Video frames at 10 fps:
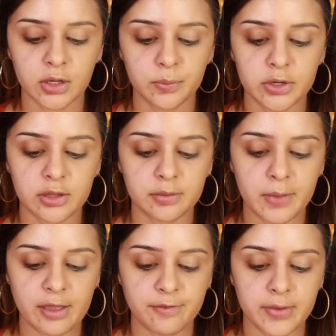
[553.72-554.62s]
with
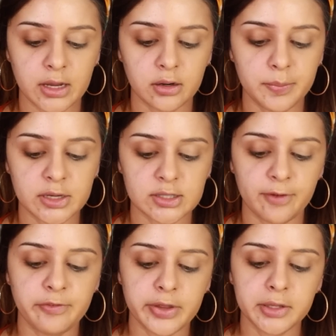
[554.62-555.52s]
my finger because I
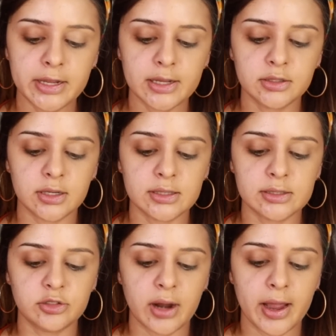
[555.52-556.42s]
feel like it
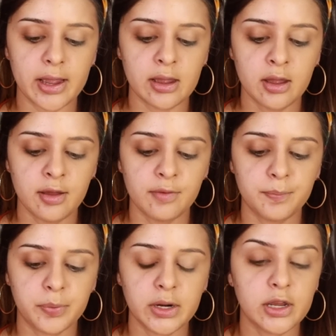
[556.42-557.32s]
does dry
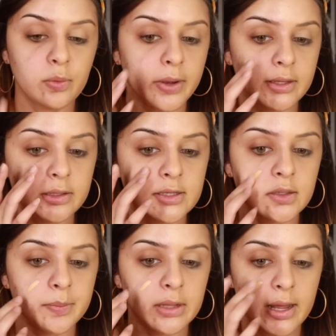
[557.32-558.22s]
pretty quickly.
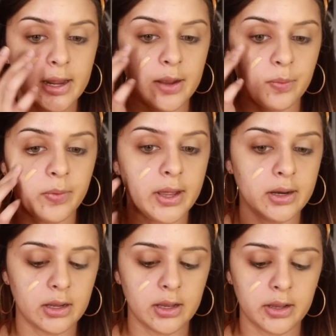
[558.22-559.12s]
So I'm glad I
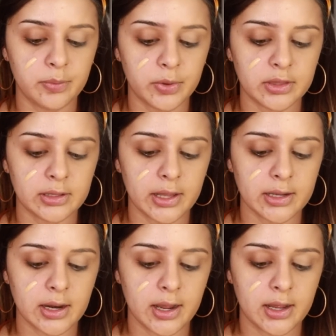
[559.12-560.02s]
went in with a
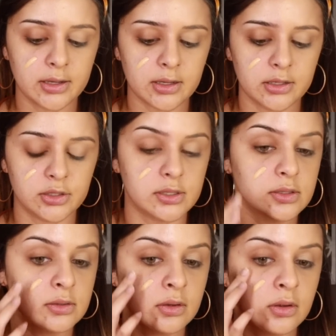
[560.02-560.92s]
light hand and
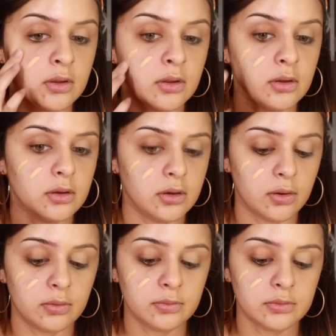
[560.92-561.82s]
just, you
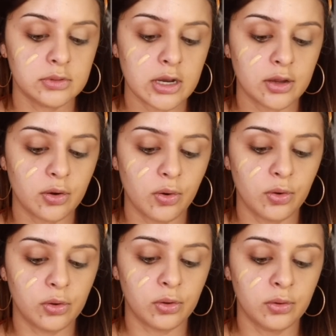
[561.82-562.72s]
know, didn't go
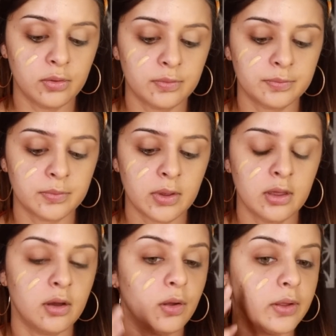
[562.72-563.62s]
all,
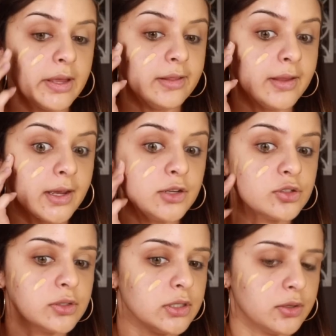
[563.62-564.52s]
all in like I
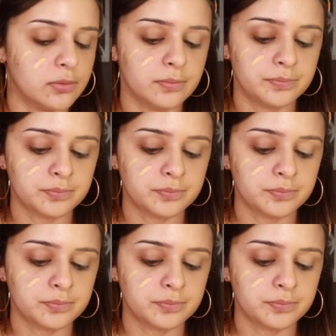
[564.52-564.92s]
usually do.